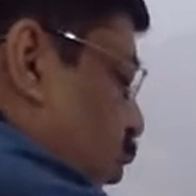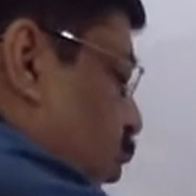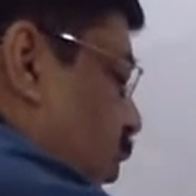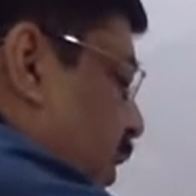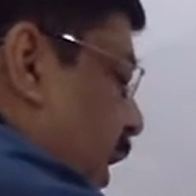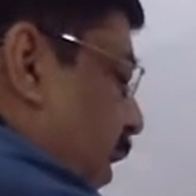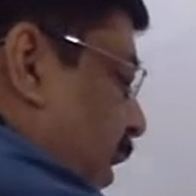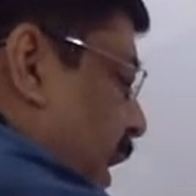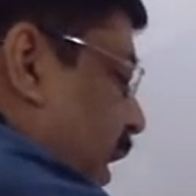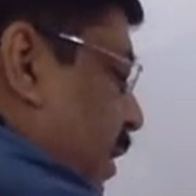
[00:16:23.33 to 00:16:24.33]
Social
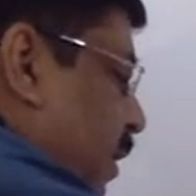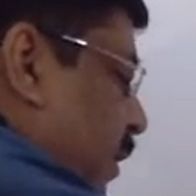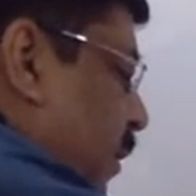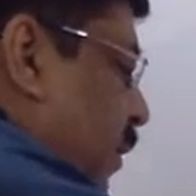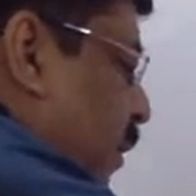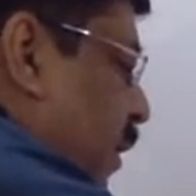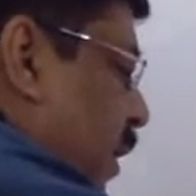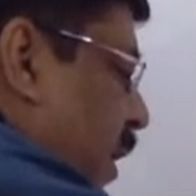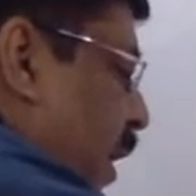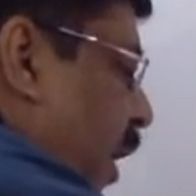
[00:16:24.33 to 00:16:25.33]
class,
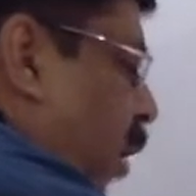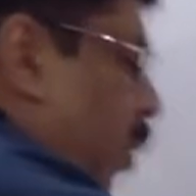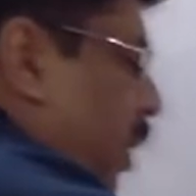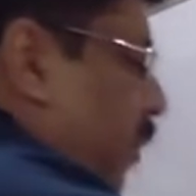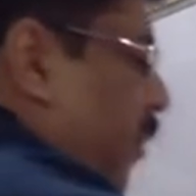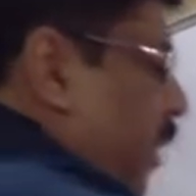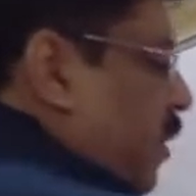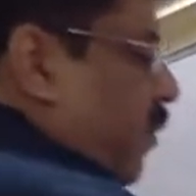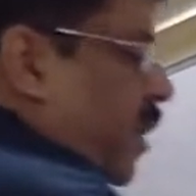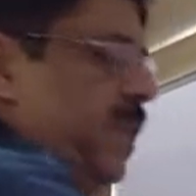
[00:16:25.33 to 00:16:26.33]
how it affects
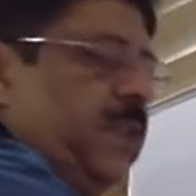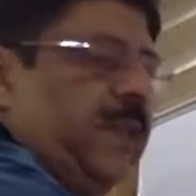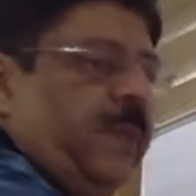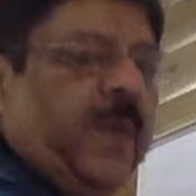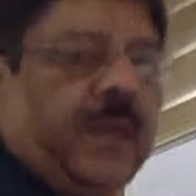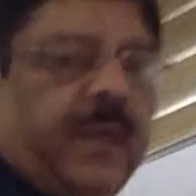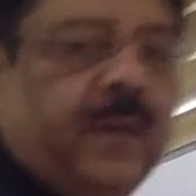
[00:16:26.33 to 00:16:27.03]
our decision making.